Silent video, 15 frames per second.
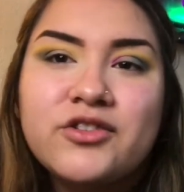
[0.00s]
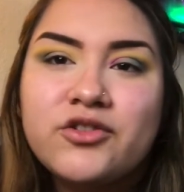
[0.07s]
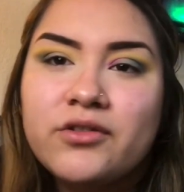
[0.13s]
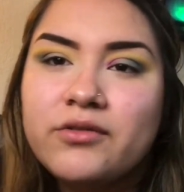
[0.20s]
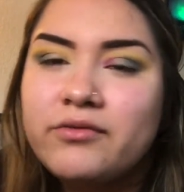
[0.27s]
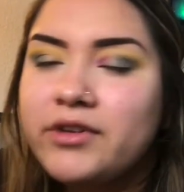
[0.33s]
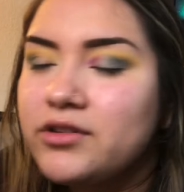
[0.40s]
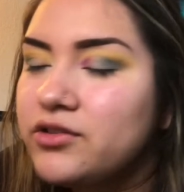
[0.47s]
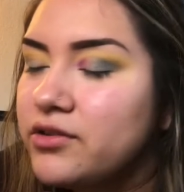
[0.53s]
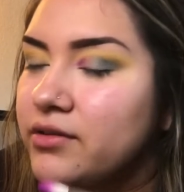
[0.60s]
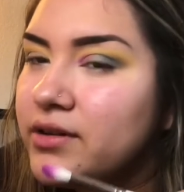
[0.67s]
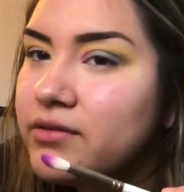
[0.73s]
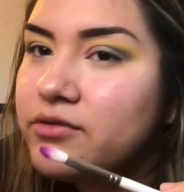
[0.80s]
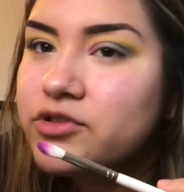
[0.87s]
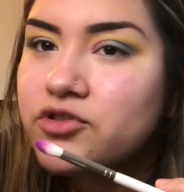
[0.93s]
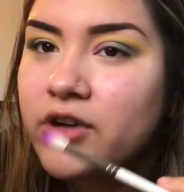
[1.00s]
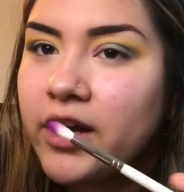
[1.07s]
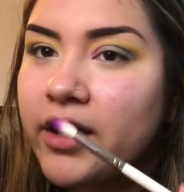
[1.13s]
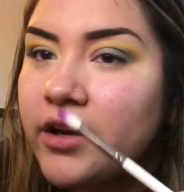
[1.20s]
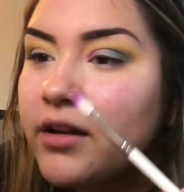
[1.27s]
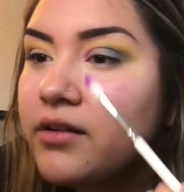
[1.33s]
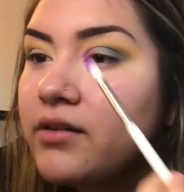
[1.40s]
We'll do it. We'll try
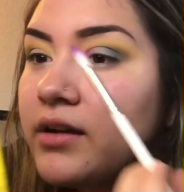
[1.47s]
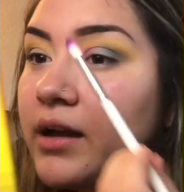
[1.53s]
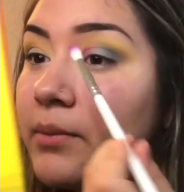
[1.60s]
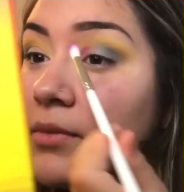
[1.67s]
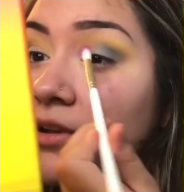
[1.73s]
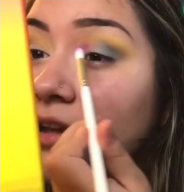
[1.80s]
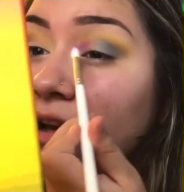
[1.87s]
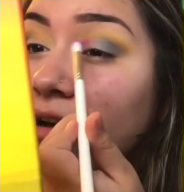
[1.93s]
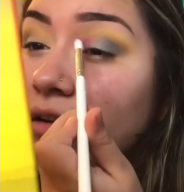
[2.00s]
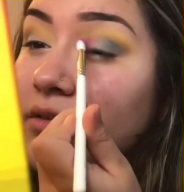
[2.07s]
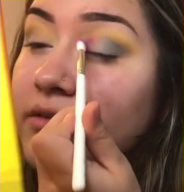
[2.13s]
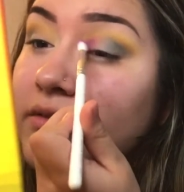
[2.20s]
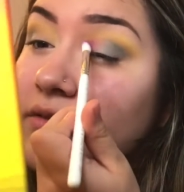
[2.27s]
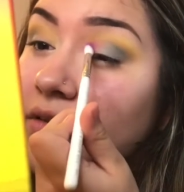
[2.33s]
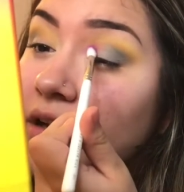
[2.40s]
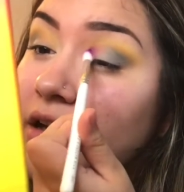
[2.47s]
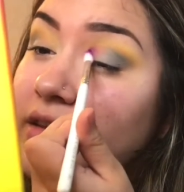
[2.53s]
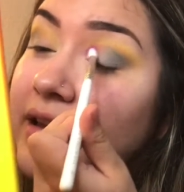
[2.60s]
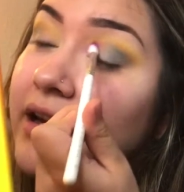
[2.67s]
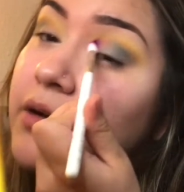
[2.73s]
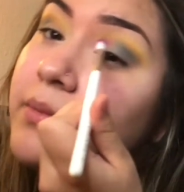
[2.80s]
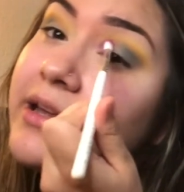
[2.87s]
it. How about that? Oh,
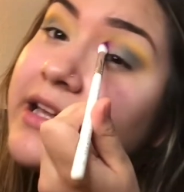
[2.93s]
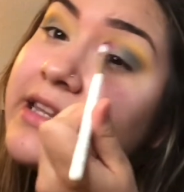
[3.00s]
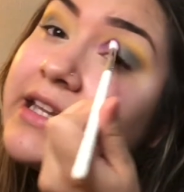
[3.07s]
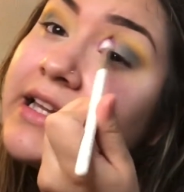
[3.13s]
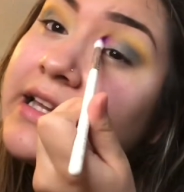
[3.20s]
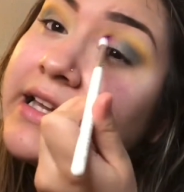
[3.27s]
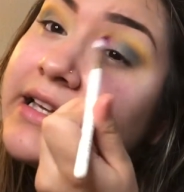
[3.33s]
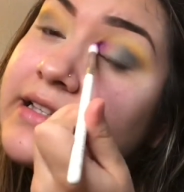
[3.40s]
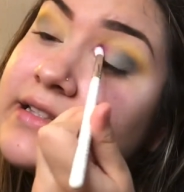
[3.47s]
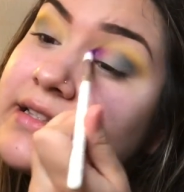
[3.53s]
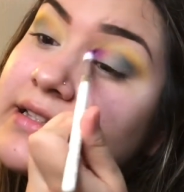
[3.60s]
that'll be in the list.